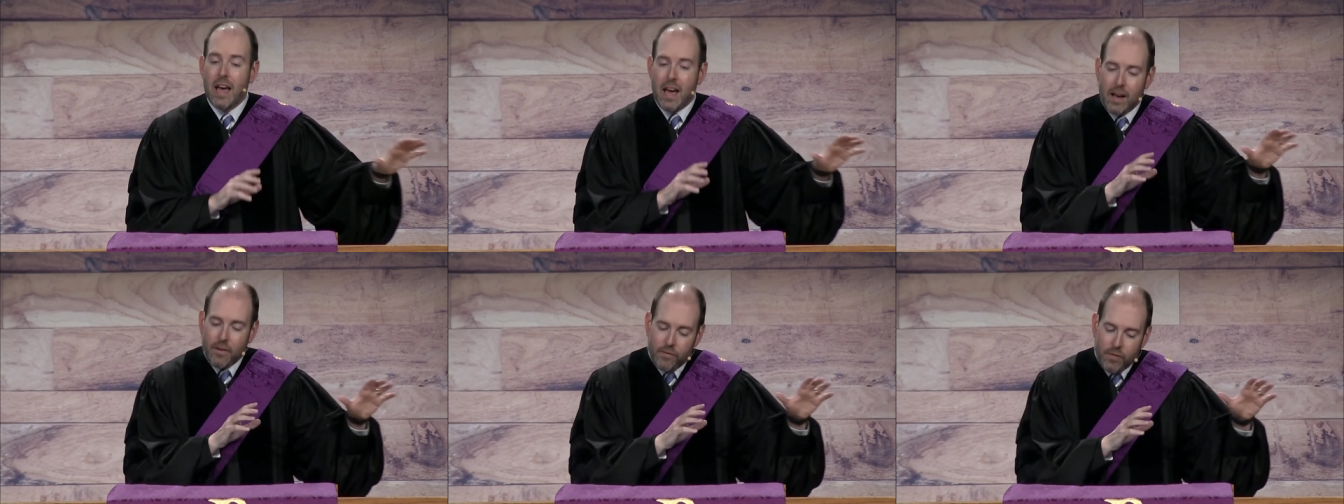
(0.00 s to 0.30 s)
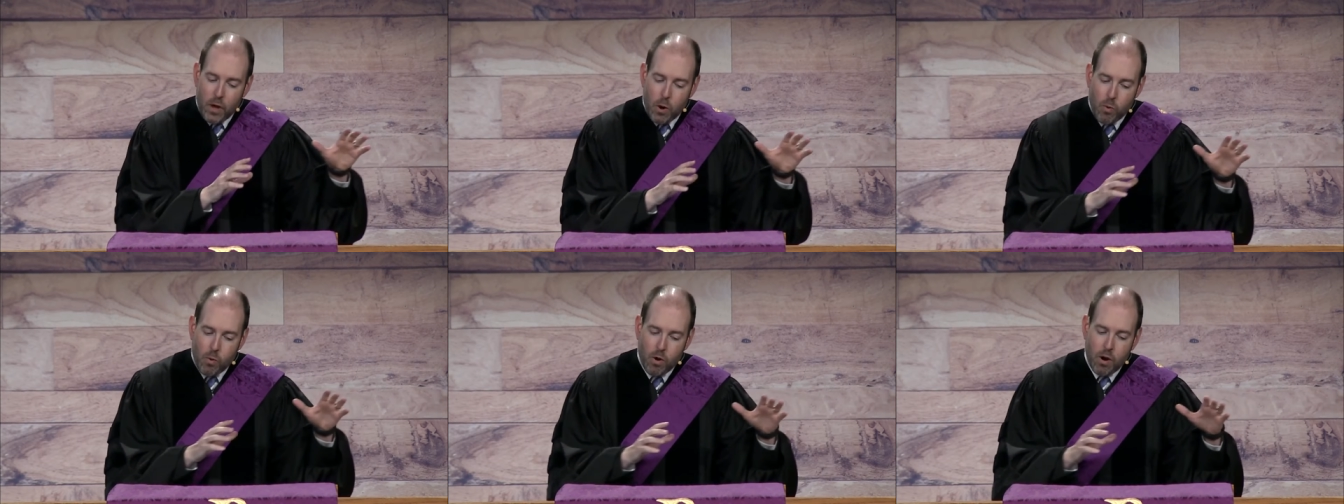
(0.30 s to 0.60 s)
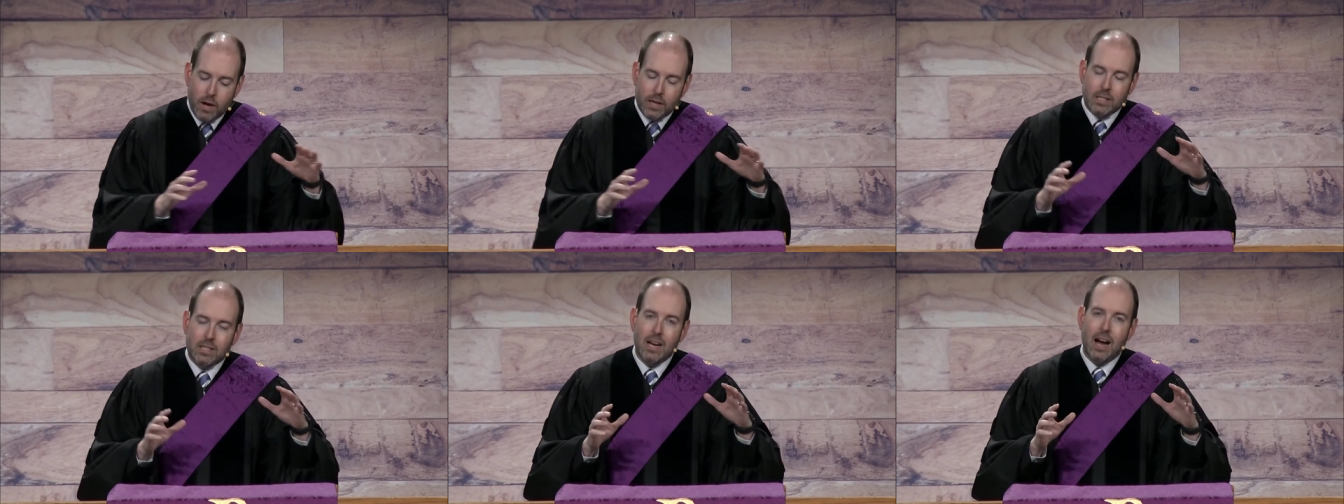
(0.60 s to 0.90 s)
if they were
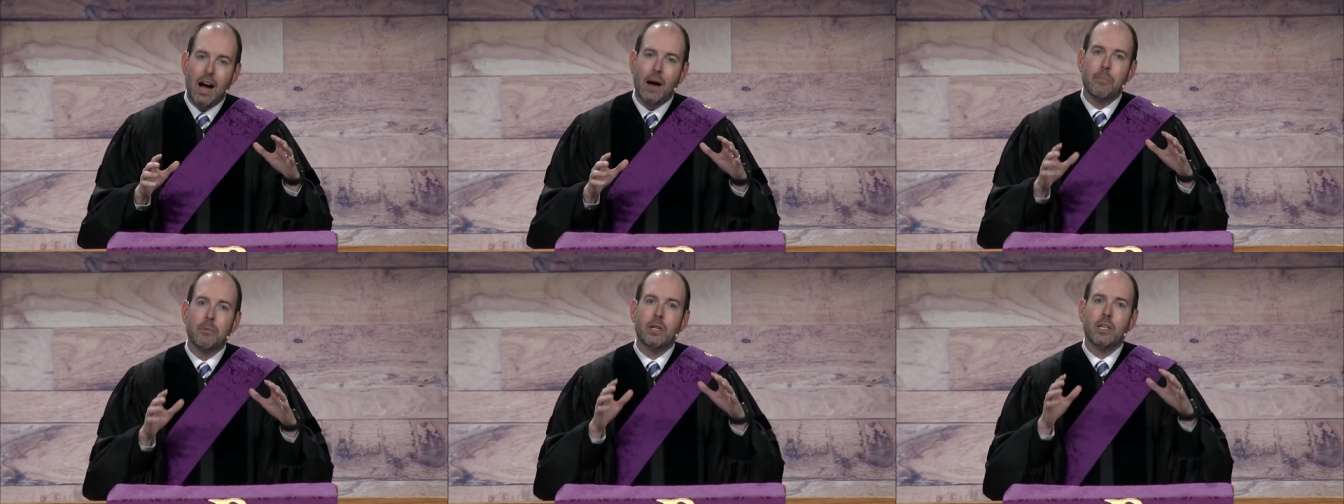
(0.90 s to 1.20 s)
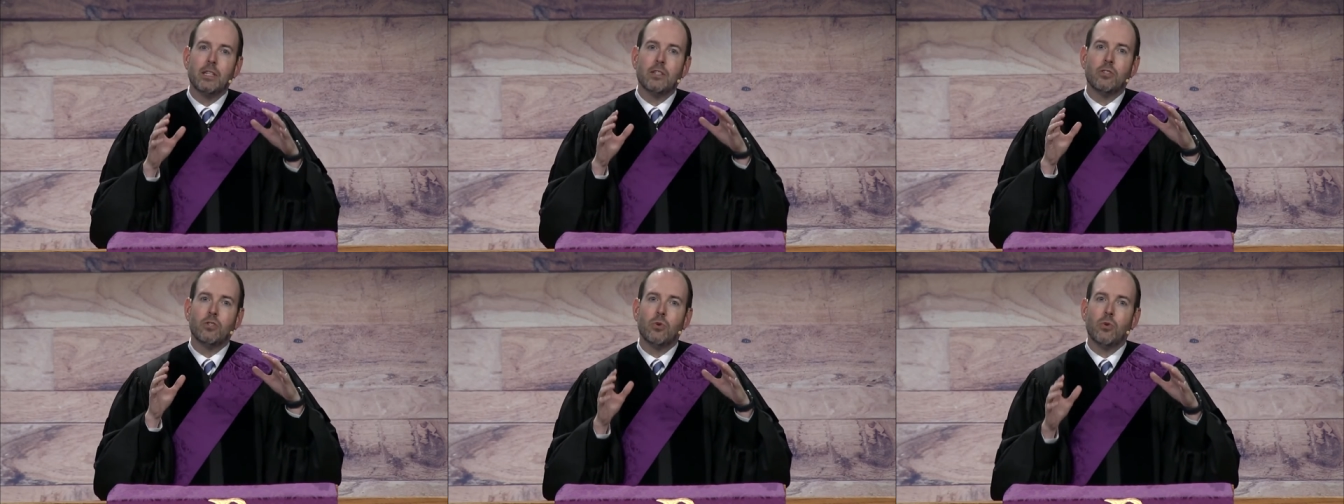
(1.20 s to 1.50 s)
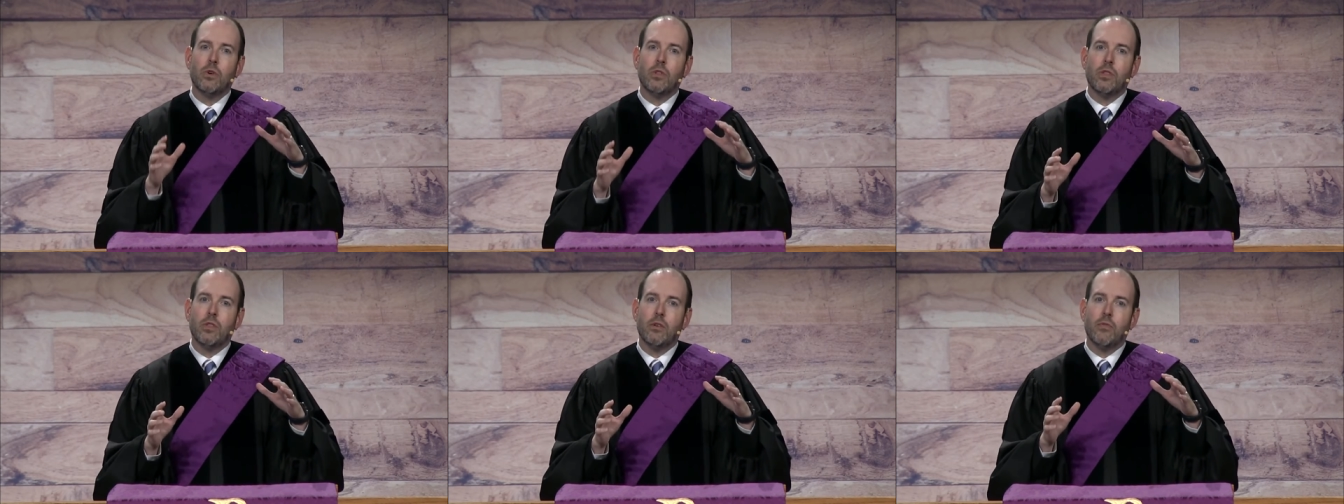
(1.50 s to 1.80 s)
adopted
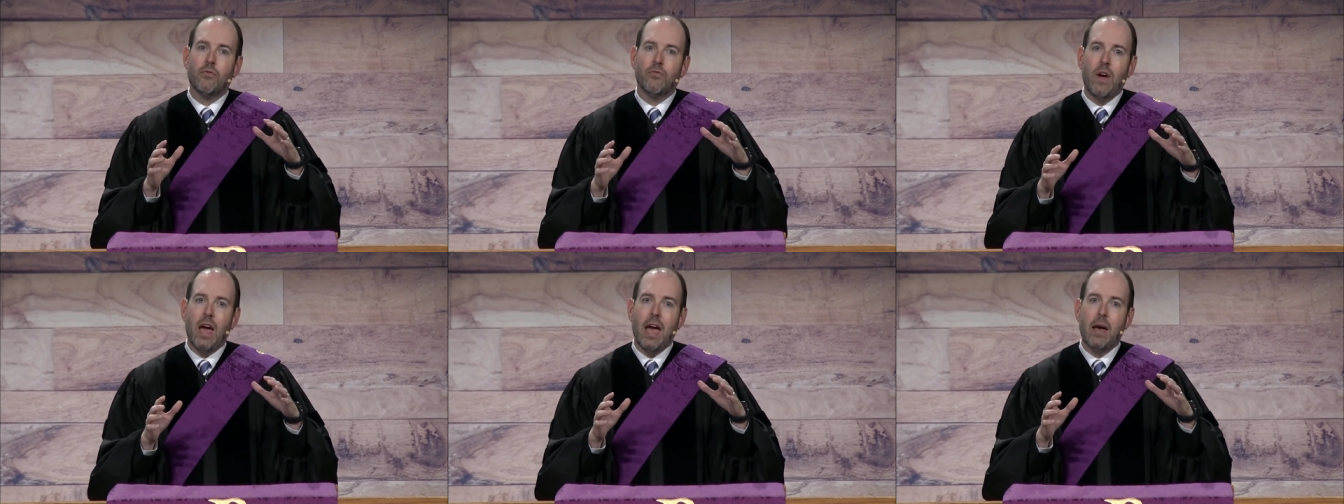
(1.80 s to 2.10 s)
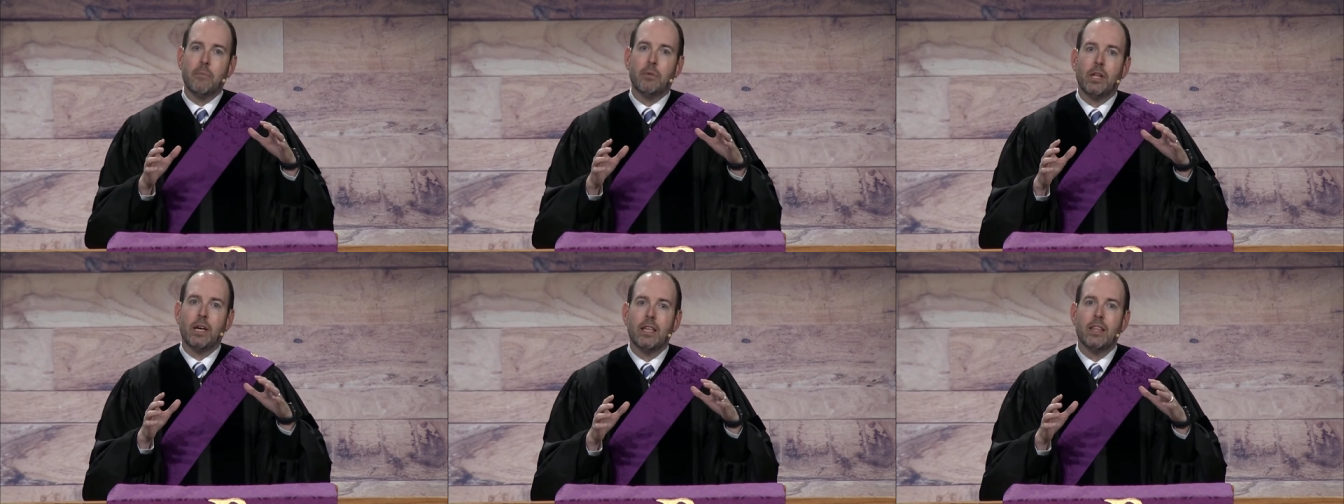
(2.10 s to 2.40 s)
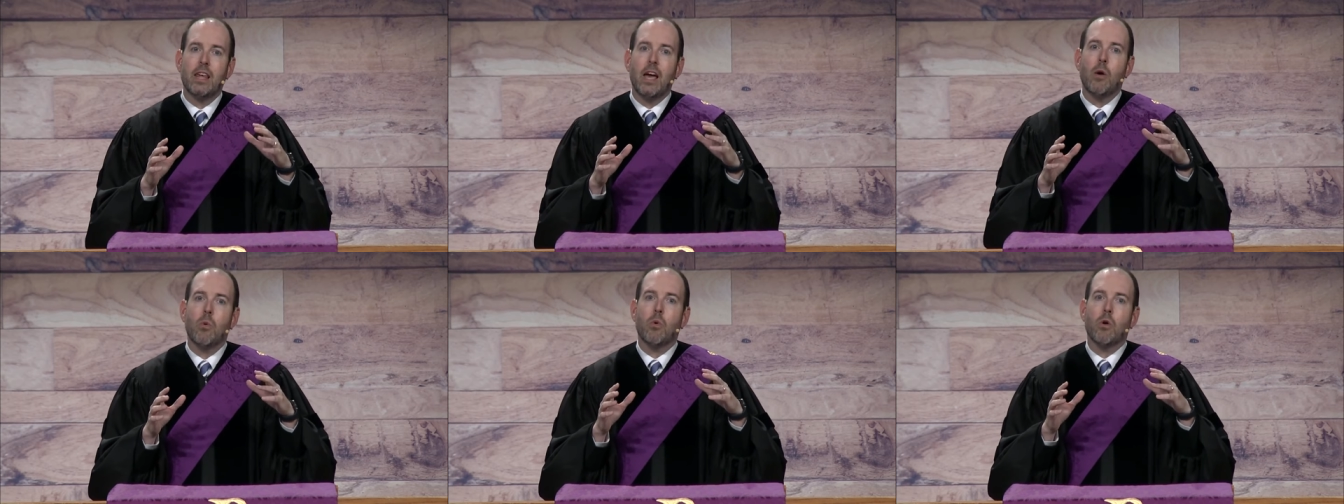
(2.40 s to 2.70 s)
into the family,
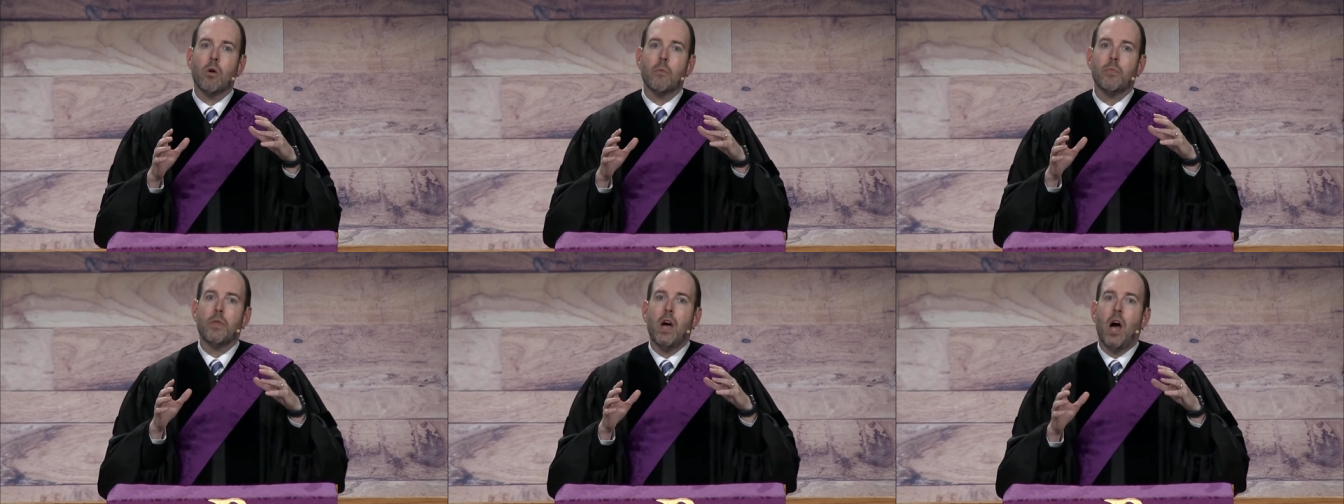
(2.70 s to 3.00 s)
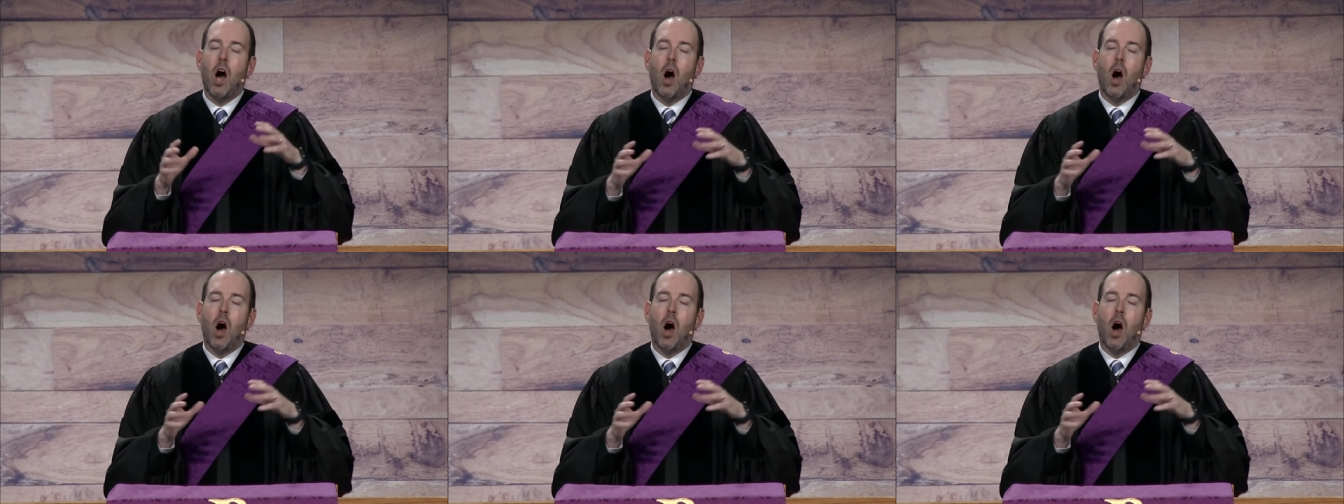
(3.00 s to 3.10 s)
they were